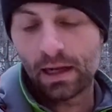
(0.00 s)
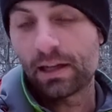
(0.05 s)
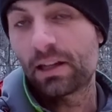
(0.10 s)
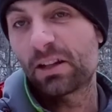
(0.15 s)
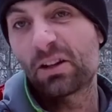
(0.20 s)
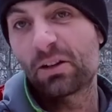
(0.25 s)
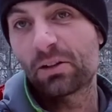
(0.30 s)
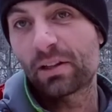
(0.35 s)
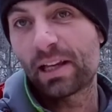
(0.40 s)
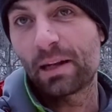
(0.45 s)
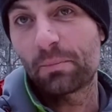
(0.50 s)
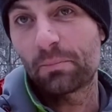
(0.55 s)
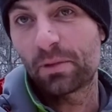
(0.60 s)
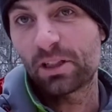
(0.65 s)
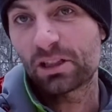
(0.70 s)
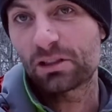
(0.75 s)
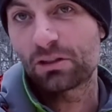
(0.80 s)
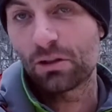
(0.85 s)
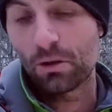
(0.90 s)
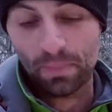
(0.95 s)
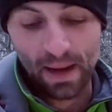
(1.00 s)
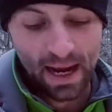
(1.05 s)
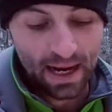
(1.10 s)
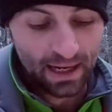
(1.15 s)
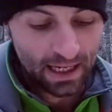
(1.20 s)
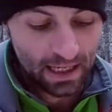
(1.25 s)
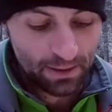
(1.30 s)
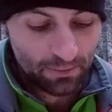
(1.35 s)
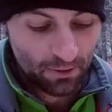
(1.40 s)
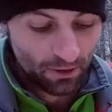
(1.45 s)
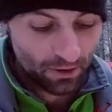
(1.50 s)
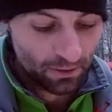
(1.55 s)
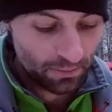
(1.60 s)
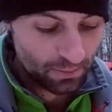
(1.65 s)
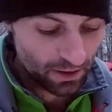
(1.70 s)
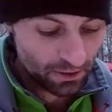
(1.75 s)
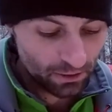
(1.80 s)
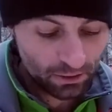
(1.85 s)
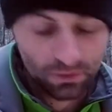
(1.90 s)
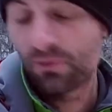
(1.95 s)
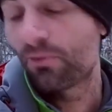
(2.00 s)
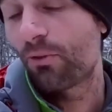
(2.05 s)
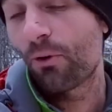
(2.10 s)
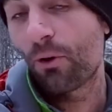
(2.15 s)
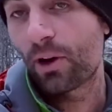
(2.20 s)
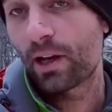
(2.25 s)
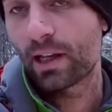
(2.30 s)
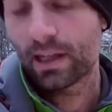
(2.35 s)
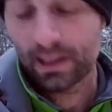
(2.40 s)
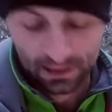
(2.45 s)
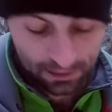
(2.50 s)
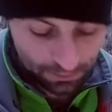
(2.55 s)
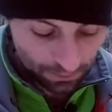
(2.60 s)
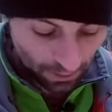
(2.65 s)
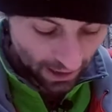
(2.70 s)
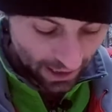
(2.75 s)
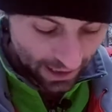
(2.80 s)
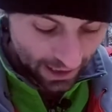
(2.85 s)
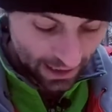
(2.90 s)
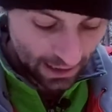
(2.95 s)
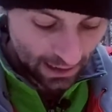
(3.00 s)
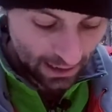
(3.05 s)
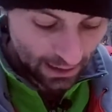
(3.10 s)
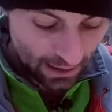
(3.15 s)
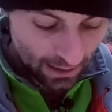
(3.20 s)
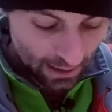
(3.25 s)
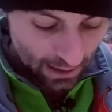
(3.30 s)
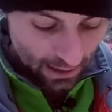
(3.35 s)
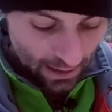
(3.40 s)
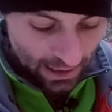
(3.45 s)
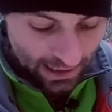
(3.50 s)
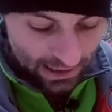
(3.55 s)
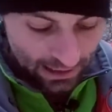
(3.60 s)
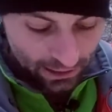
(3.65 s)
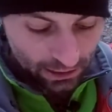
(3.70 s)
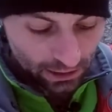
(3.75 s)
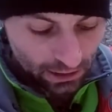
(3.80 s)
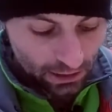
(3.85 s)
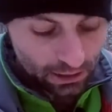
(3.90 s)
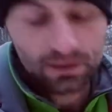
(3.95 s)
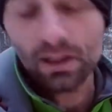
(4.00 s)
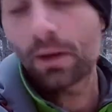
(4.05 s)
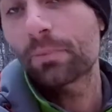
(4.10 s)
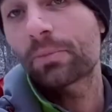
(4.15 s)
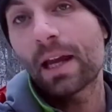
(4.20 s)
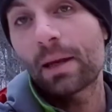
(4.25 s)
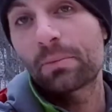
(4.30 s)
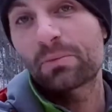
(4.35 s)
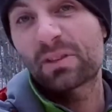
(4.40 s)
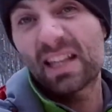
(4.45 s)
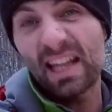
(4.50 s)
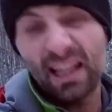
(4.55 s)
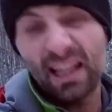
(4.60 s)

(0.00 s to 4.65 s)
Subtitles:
you don't get much snowpack anymore, but 240 is plenty. I sometimes